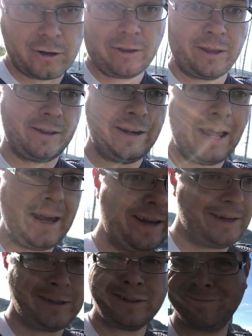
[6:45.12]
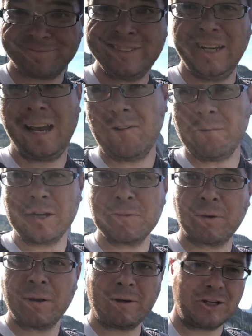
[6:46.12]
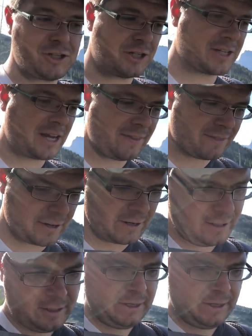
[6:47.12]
early in the day, everybody's pretty much just got there,